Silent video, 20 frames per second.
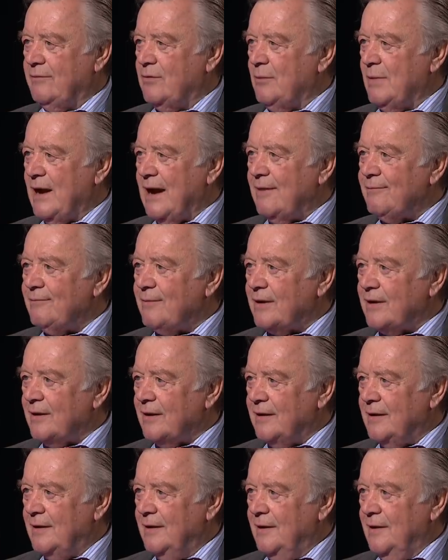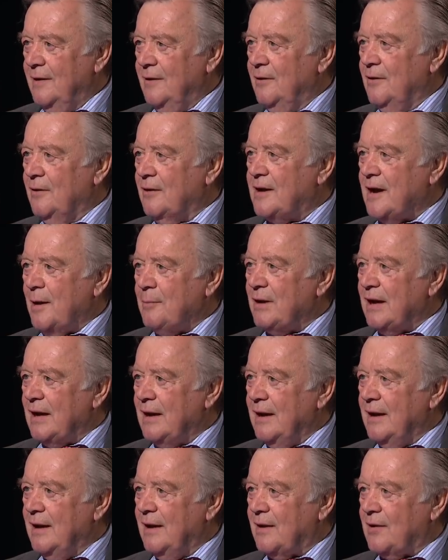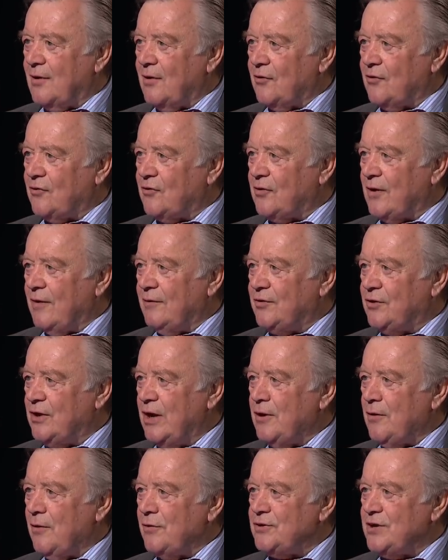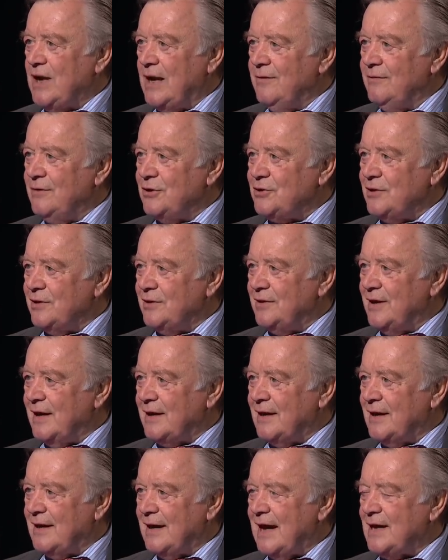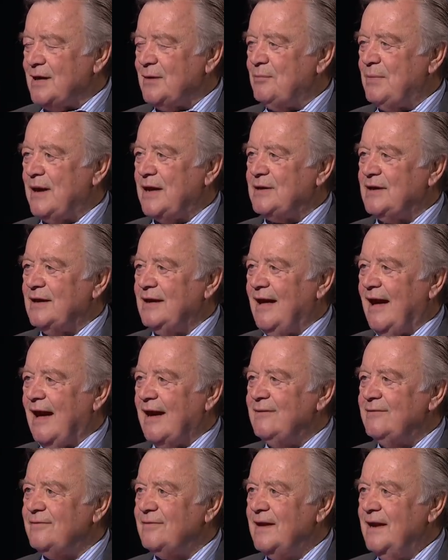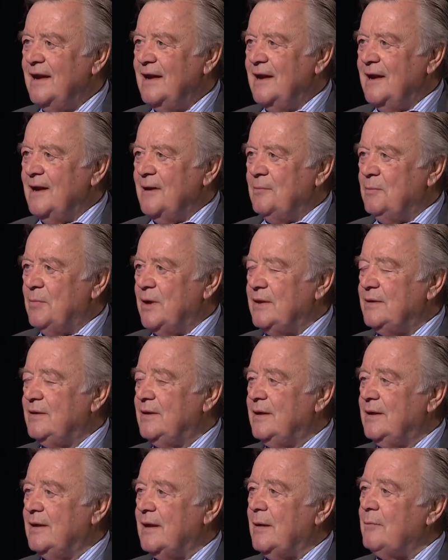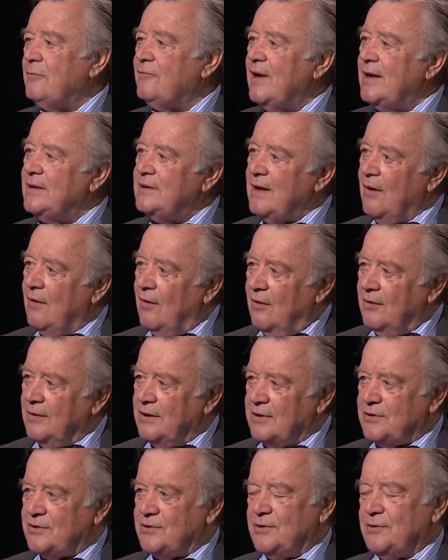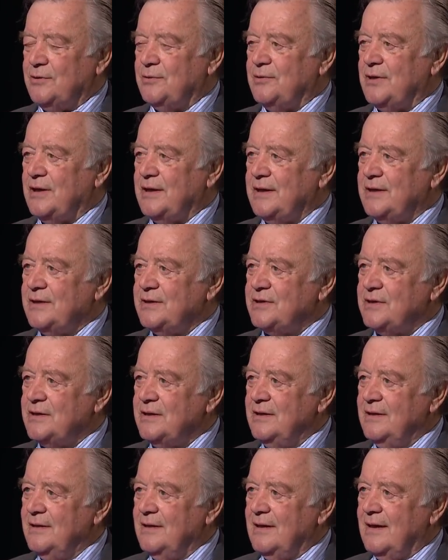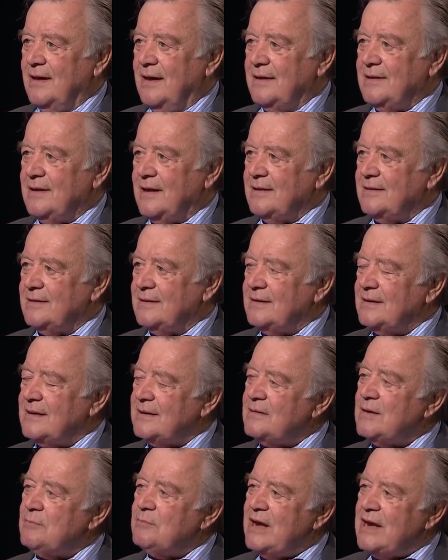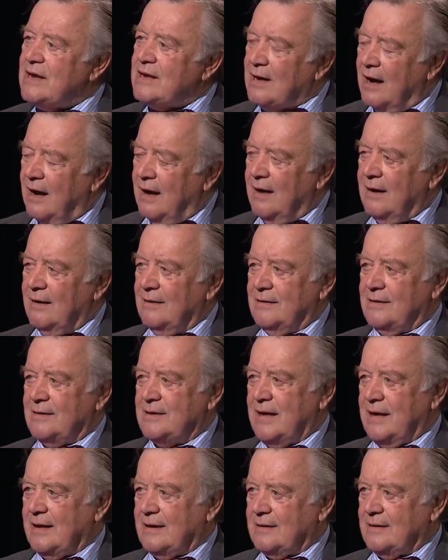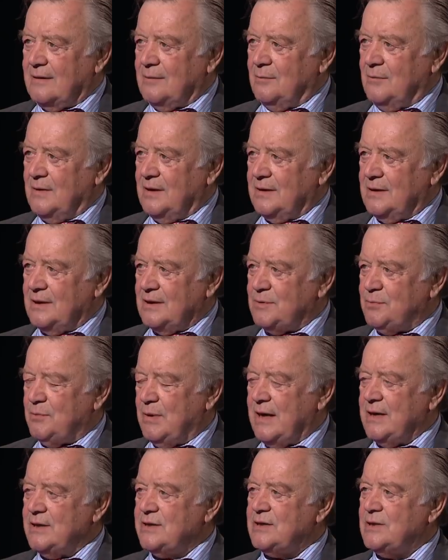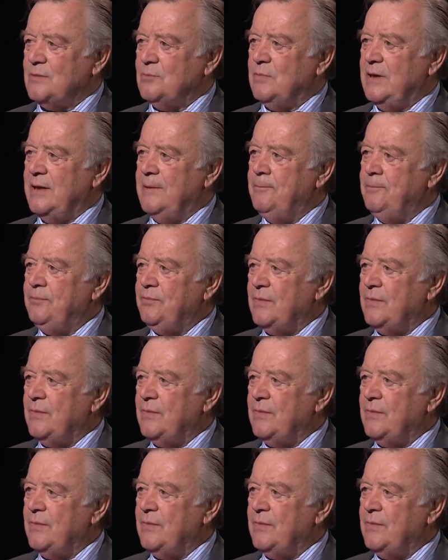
from Africa who are coming here because they've seen on television they can get a better life. But the, I'm afraid the honest truth is that that we can't take them at this pace, and we're